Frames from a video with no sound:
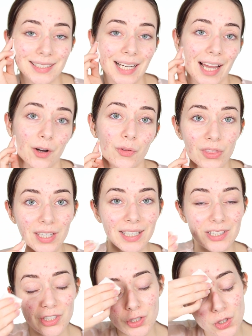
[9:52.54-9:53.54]
I don't think
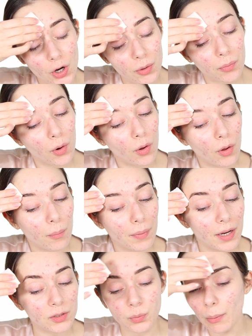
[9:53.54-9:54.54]
it's normal,
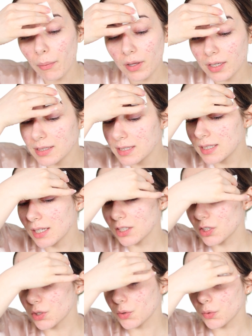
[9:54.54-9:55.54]
but we will
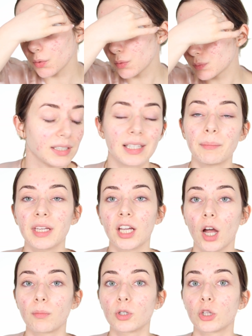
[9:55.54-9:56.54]
continue. But let me
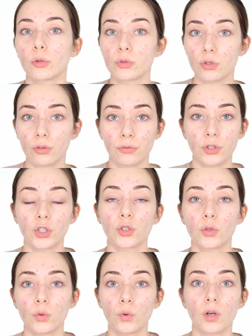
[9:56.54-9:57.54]
come closer for
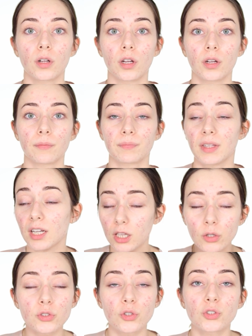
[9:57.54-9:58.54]
you,
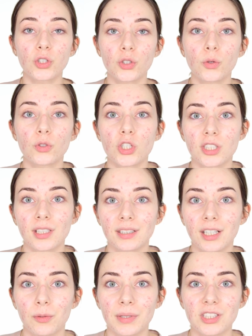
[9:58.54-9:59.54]
closer to you just a
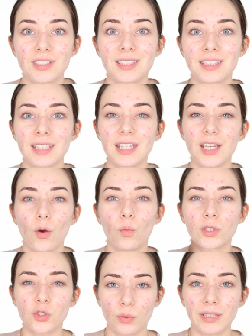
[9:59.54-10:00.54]
little bit to see
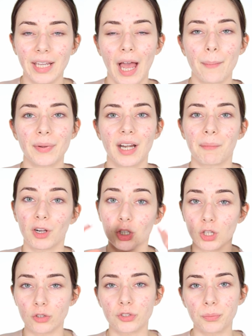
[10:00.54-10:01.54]
what truly happened. I'm gonna
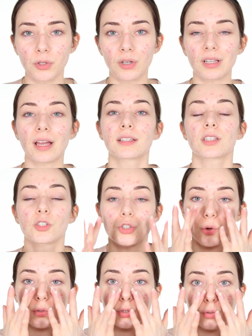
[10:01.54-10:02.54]
close the beauty lights and
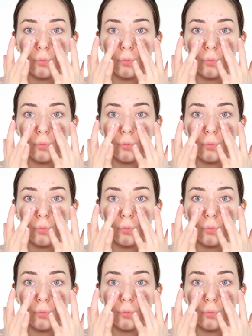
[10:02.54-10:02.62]
show you